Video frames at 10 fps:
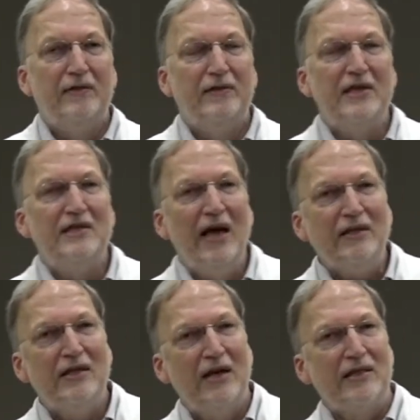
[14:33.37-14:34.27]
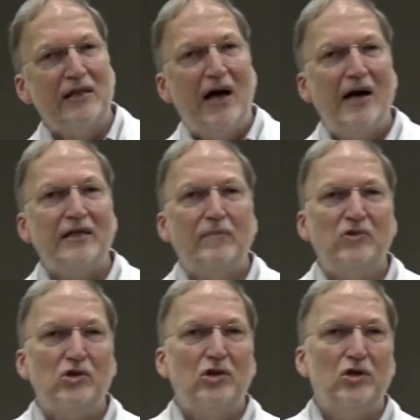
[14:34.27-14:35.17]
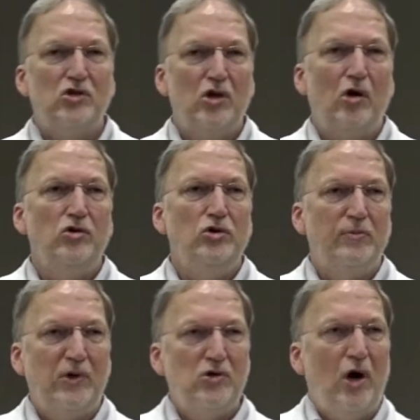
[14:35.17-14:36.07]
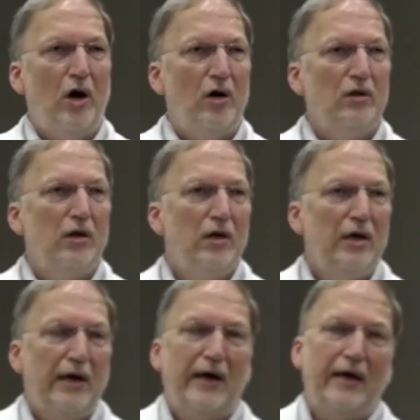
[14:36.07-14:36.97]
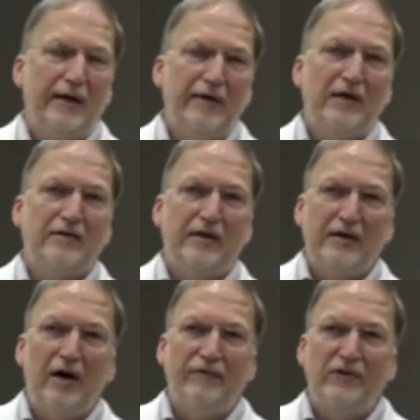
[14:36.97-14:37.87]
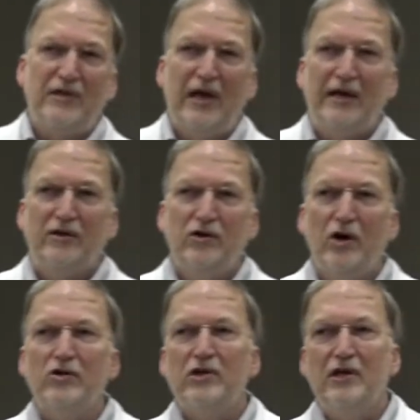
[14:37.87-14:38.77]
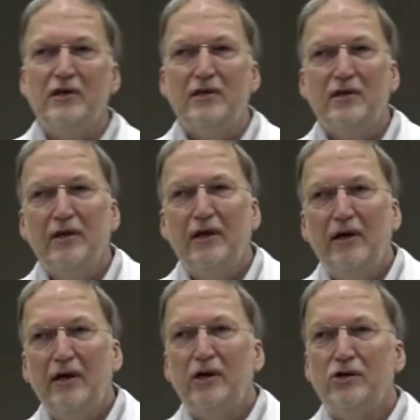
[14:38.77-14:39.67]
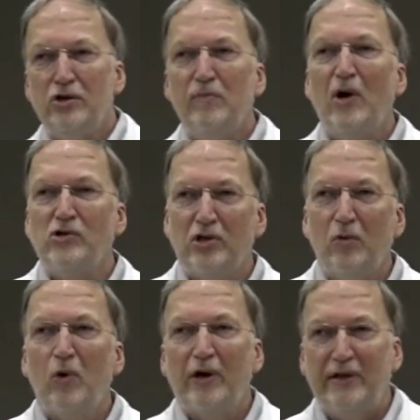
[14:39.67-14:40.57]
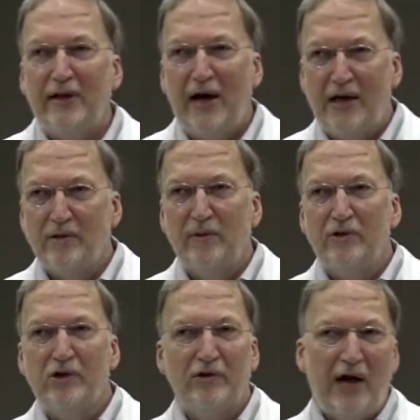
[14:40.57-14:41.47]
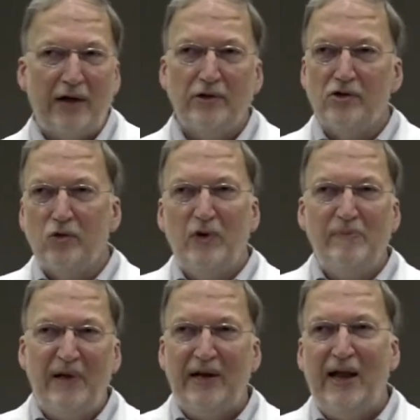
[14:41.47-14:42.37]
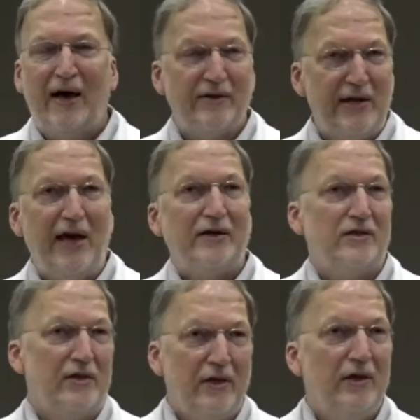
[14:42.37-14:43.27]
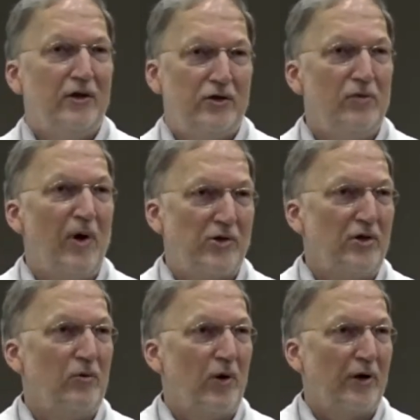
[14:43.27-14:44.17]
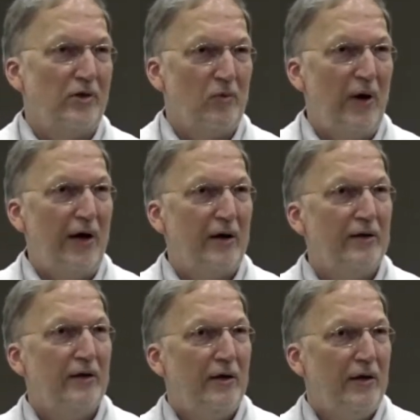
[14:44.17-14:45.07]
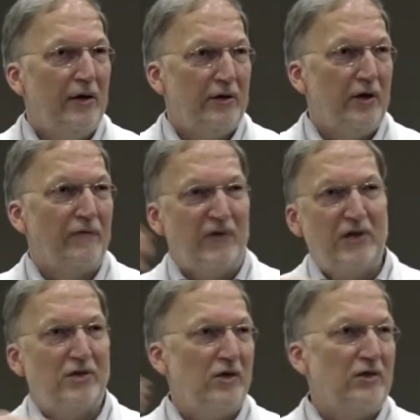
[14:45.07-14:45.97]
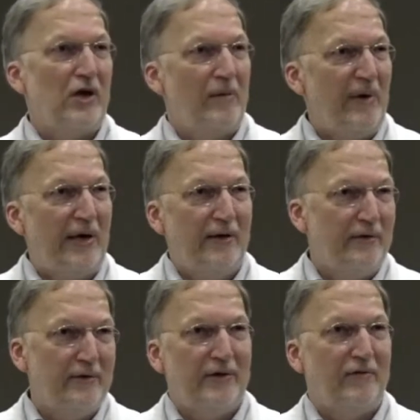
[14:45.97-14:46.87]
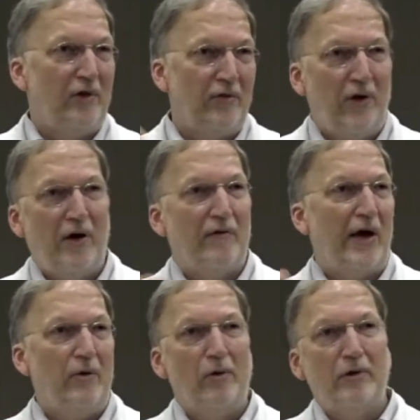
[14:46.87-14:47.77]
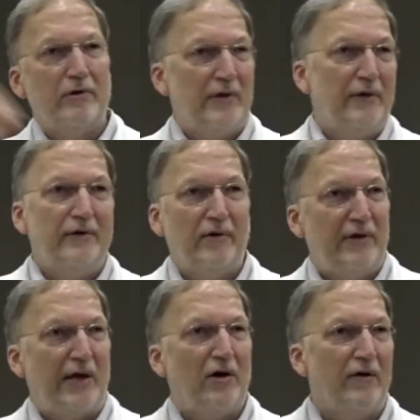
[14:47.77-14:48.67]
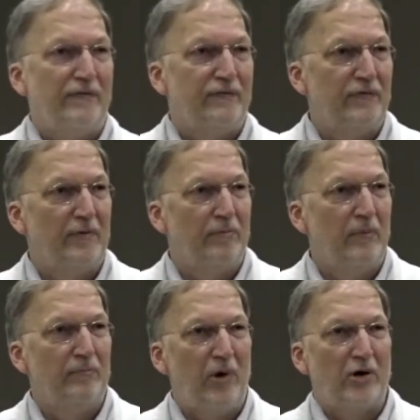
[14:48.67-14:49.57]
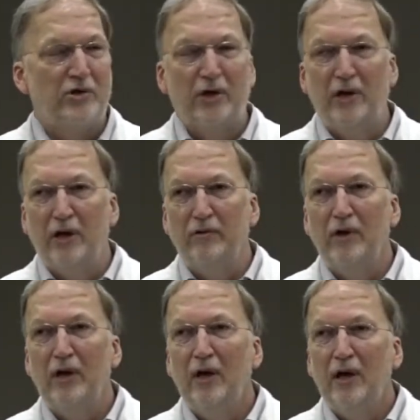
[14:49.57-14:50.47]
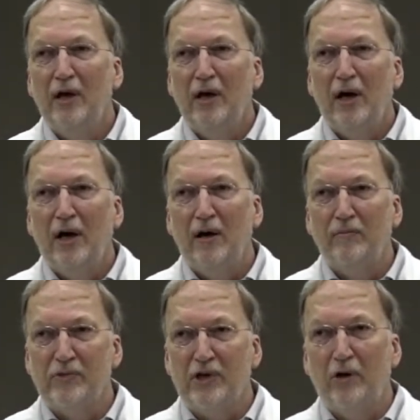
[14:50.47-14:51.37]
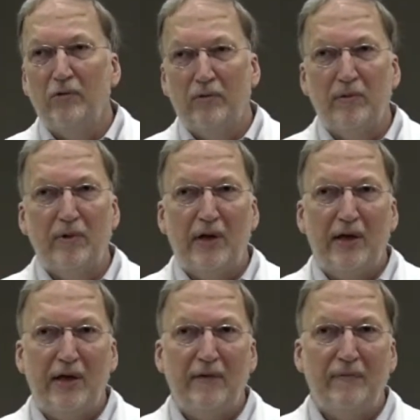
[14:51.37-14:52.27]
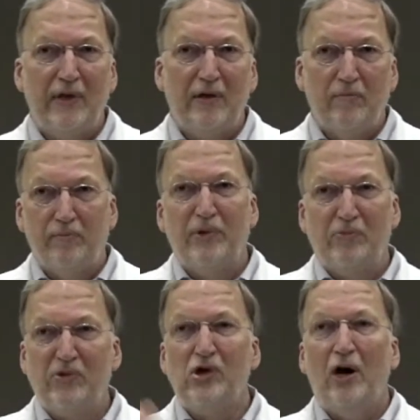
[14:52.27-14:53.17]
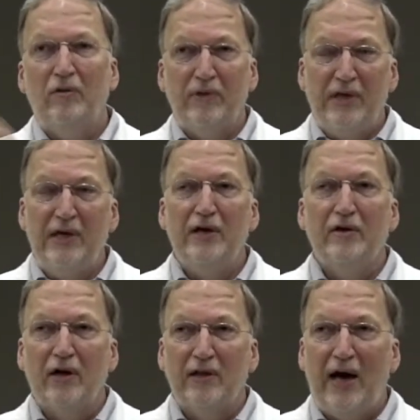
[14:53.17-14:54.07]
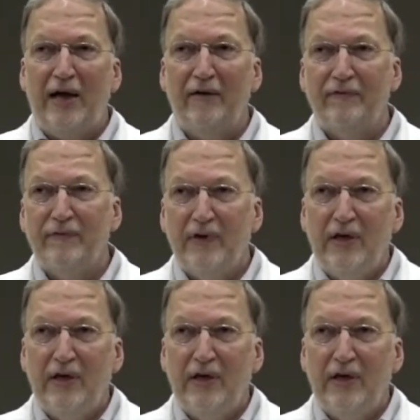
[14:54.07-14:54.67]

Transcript: These next set of slides I'm just going to show you because y'all, as I often say, nurses do most of the work in the hospitals. You know, doctors sweep in and out. Techs do most of the work as well. You know, physicians come in, give a little thought, write orders, and, you know, take off for parts unknown. But y'all hear a lot of